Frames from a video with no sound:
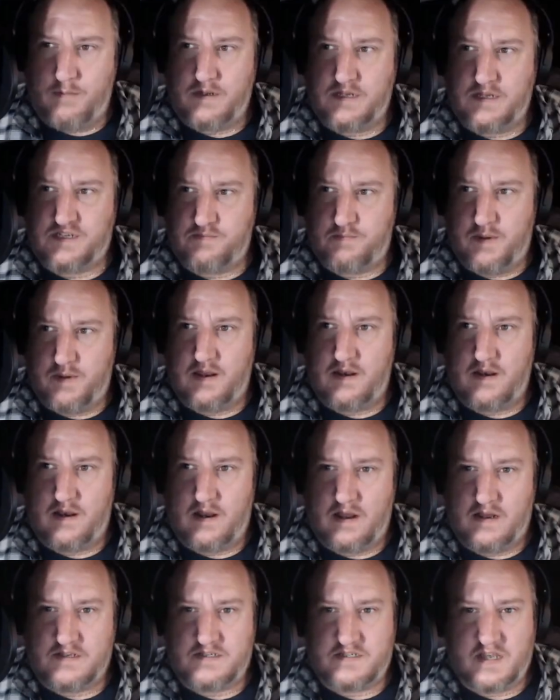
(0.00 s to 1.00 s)
spent
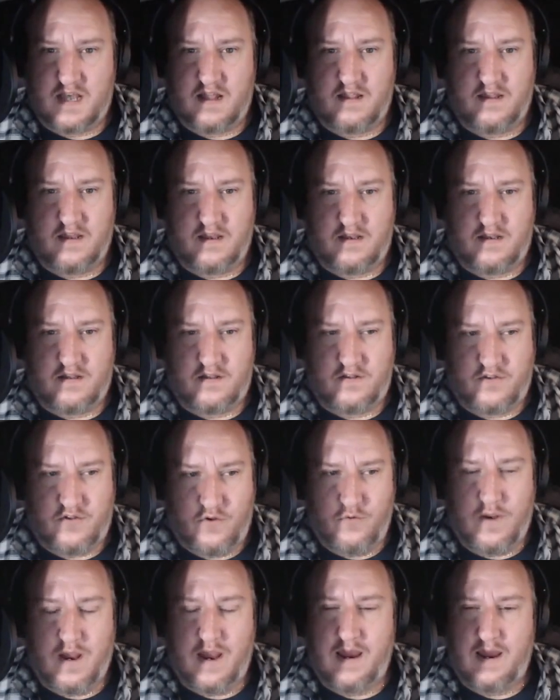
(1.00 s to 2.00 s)
a solid
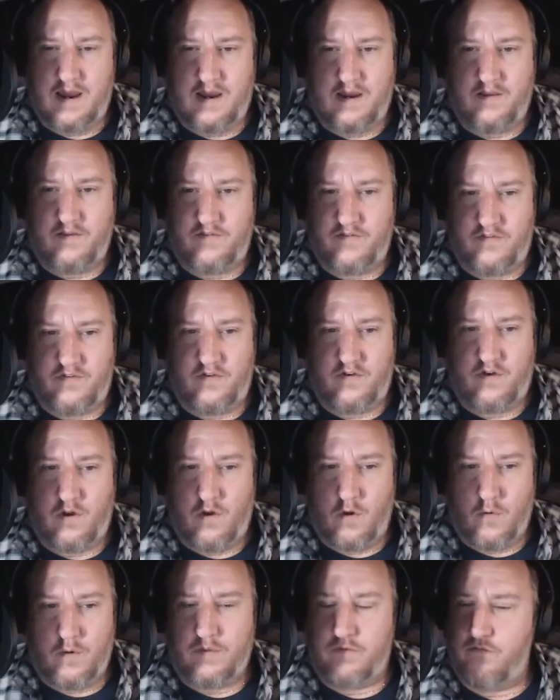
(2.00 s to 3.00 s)
2 days
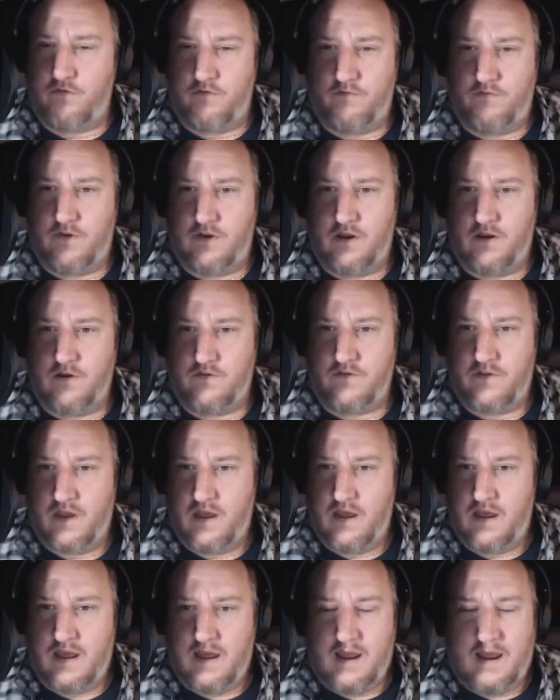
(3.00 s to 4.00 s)
going through videos.
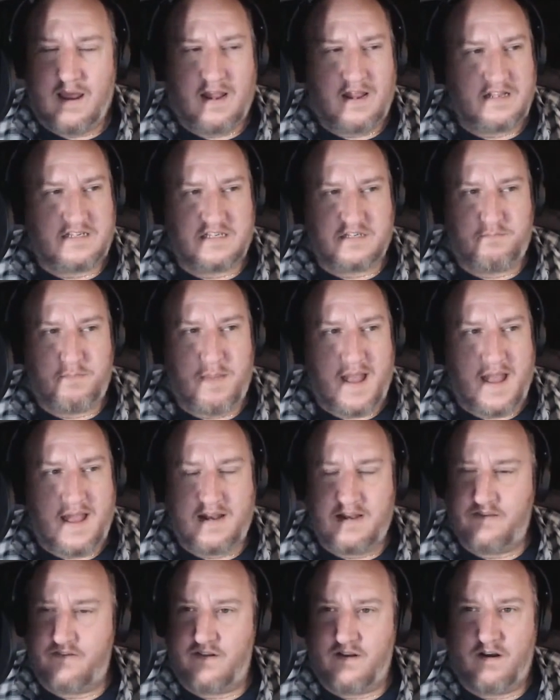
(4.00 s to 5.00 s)
And it's as bad
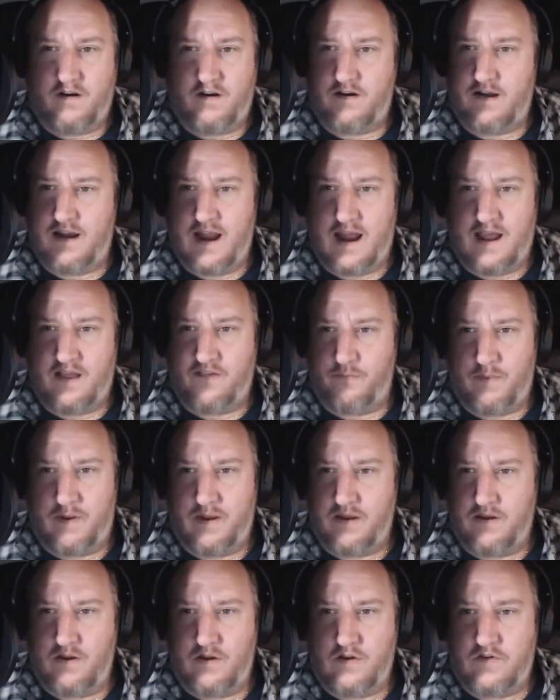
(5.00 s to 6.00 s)
as Laracast,
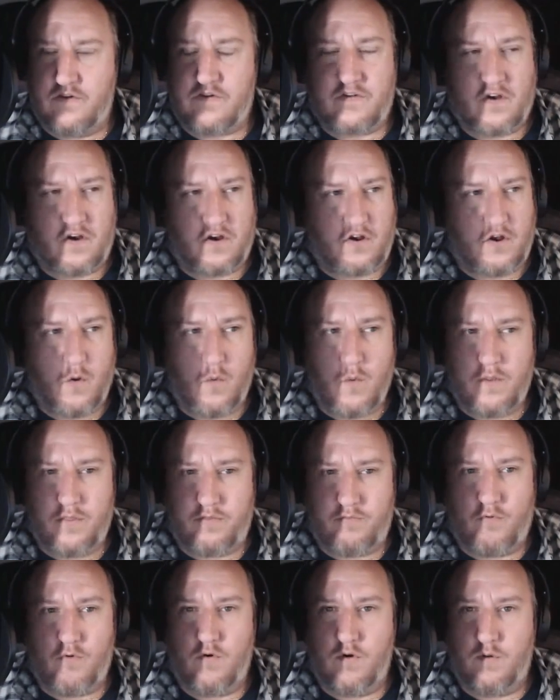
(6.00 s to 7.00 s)
man. You just start going
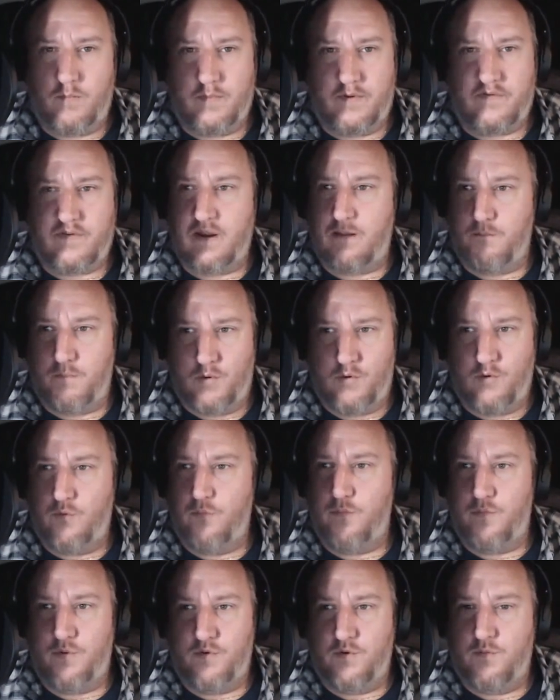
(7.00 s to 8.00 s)
through them. It's like
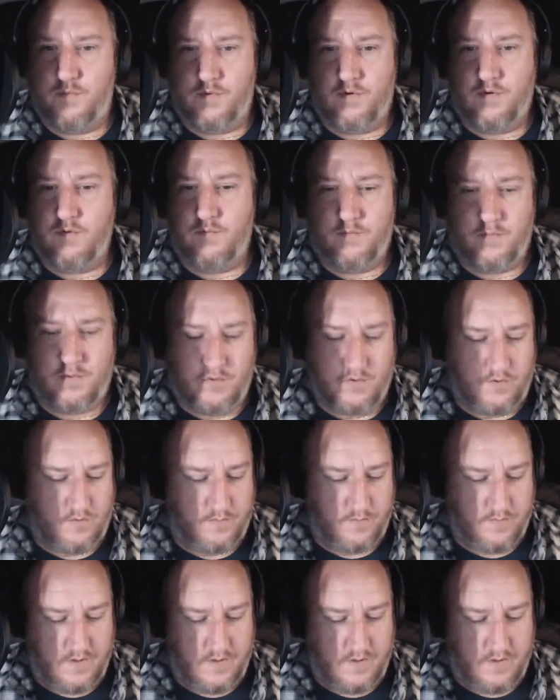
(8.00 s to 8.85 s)
boom, boom, boom, boom.